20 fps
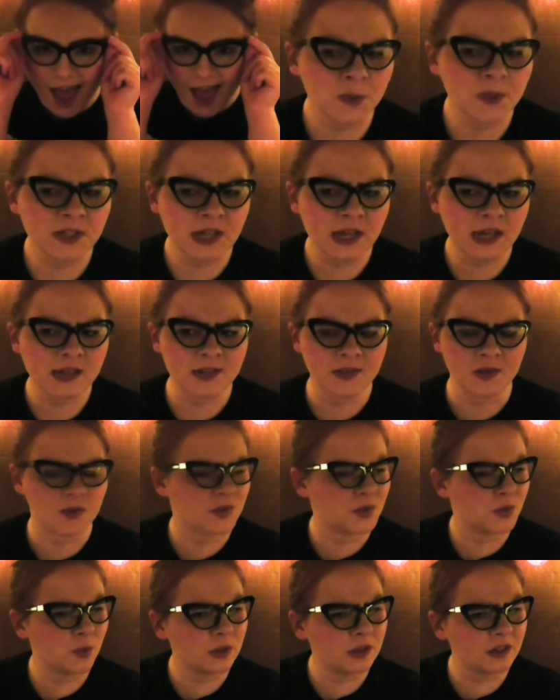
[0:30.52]
So today is the
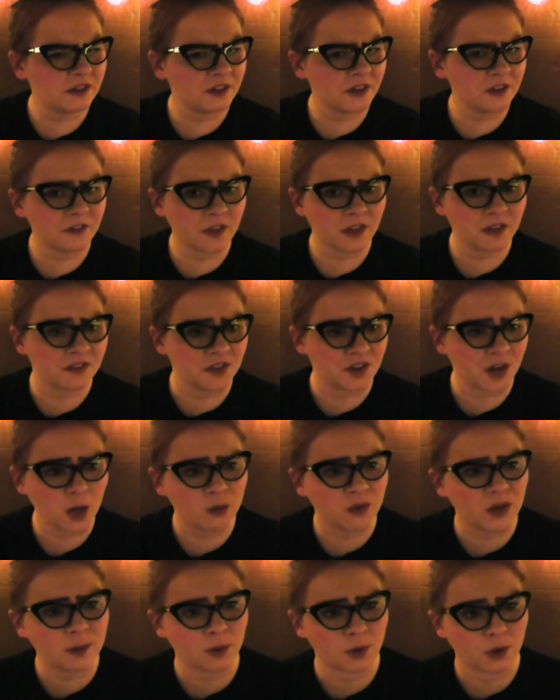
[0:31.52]
25th of
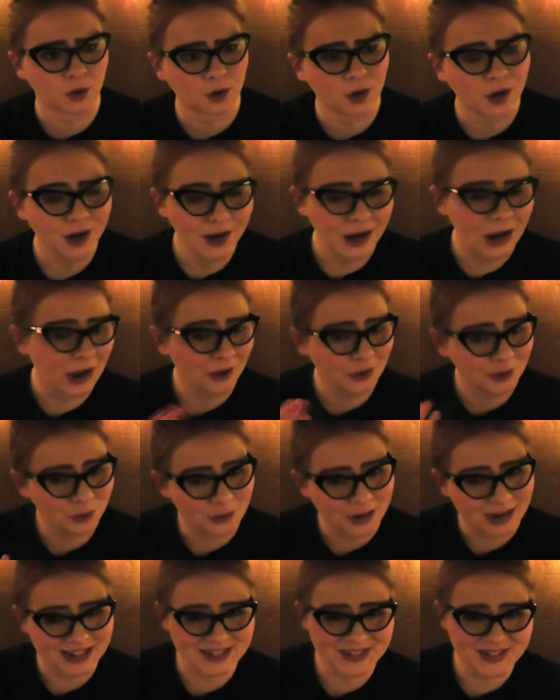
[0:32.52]
November,
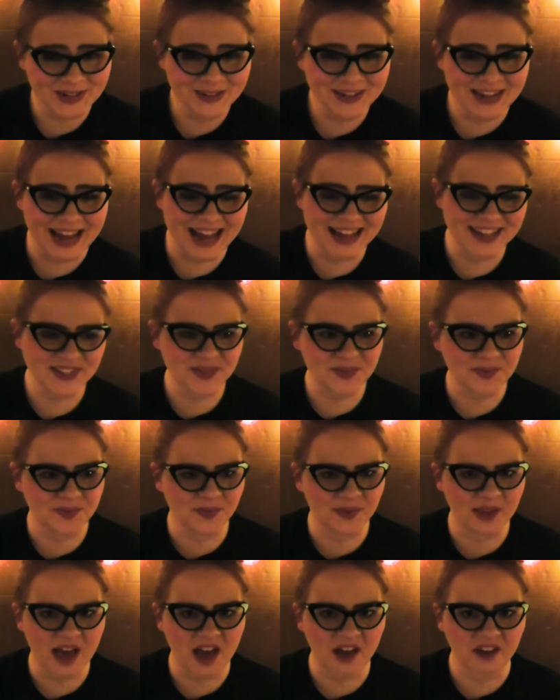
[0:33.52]
otherwise known as
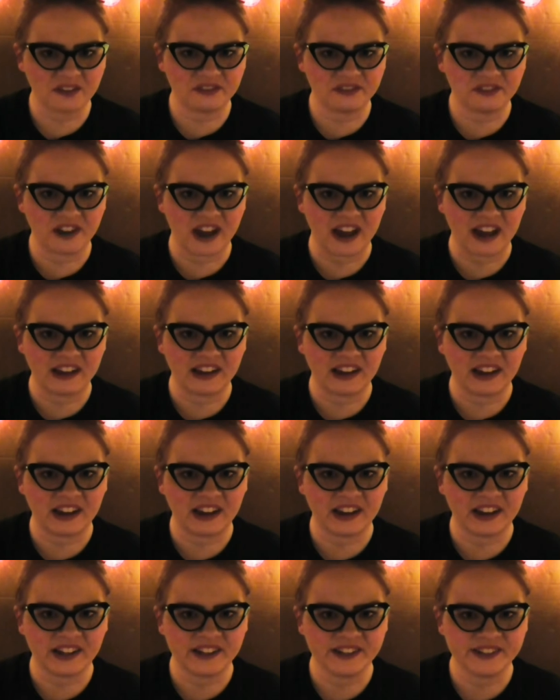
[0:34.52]
Black
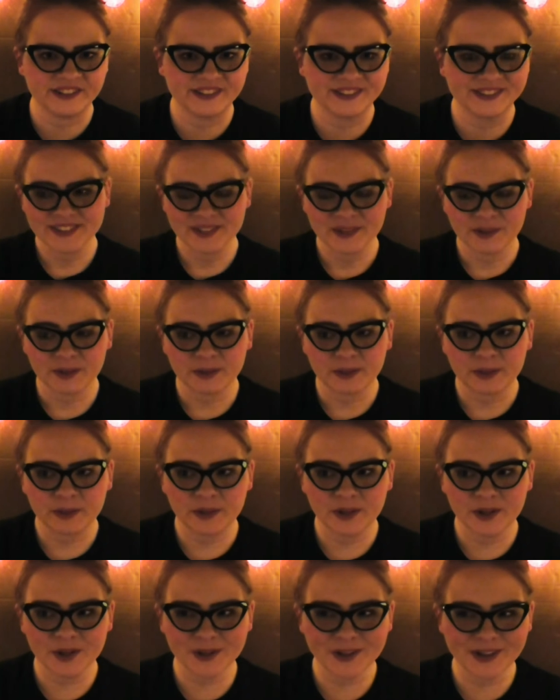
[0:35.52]
Friday, where
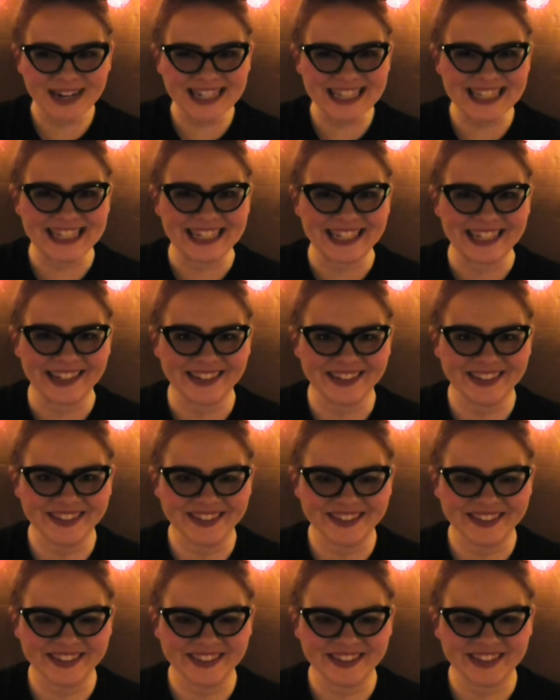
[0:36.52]
people go crazy
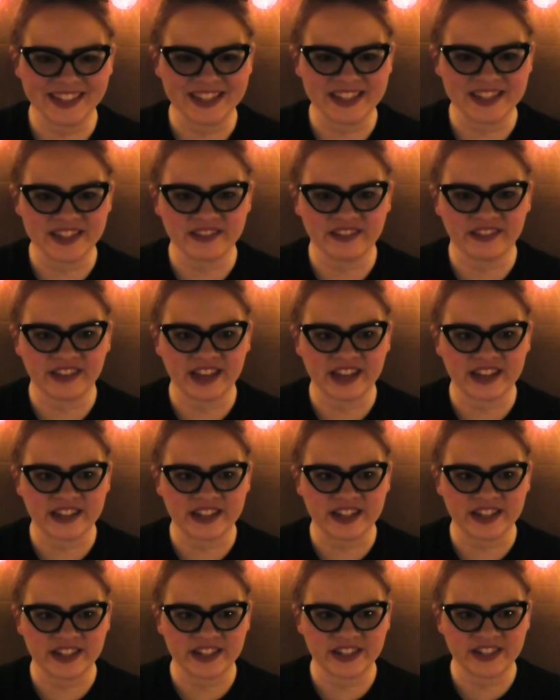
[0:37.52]
and
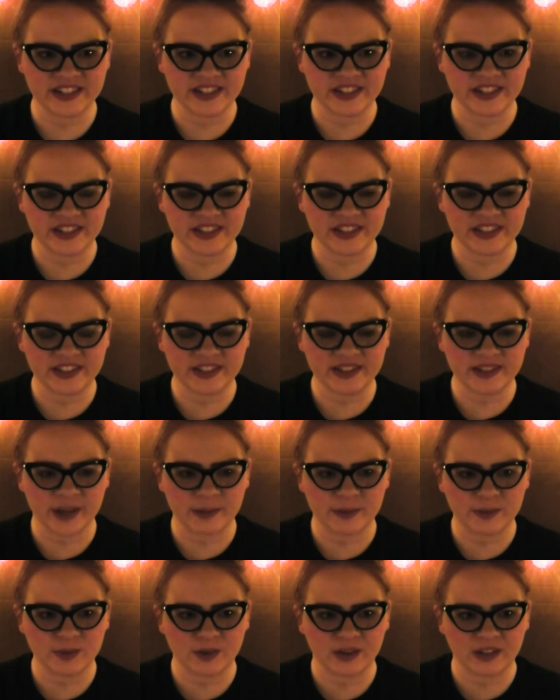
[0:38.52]
civilization just
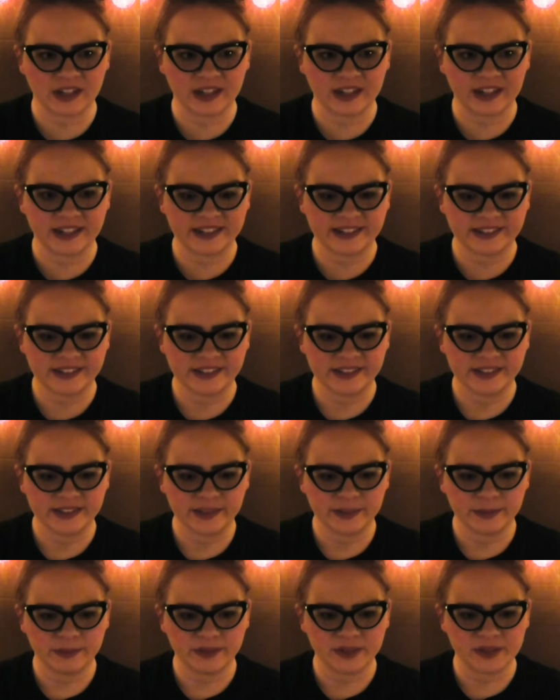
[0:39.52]
stops working
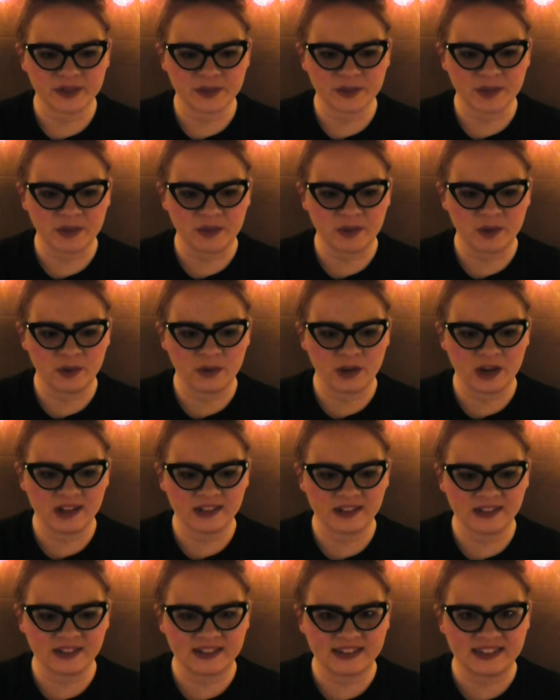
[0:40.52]
because people
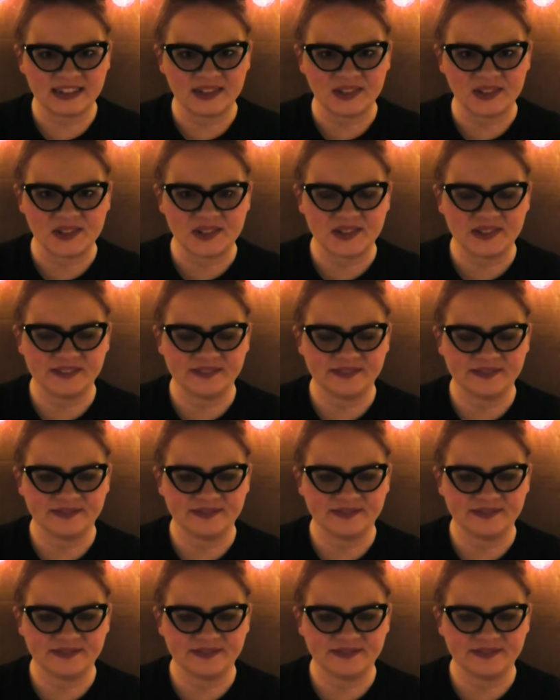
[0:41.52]
want good deals.